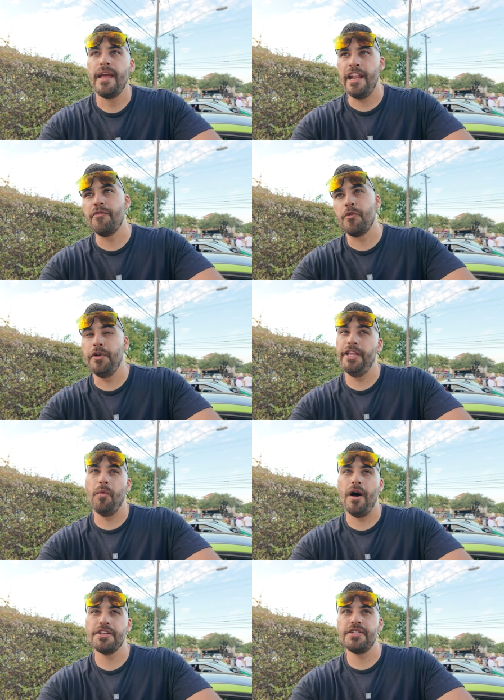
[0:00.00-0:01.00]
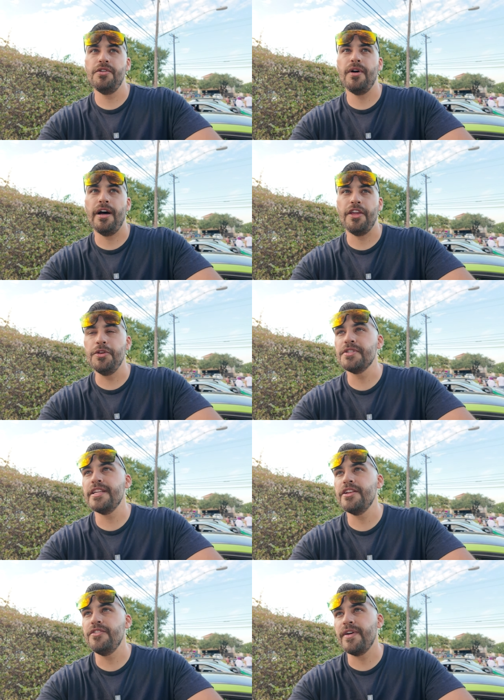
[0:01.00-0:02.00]
And if we really want to,
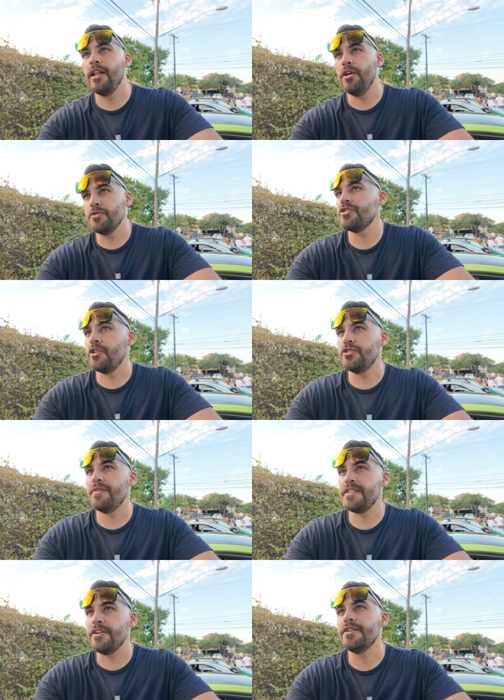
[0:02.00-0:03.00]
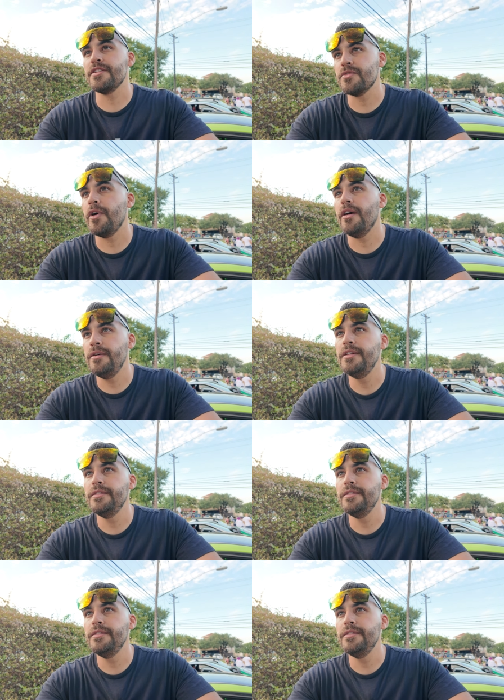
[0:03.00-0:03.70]
Houston, you've got Lone Star Drift Series as well.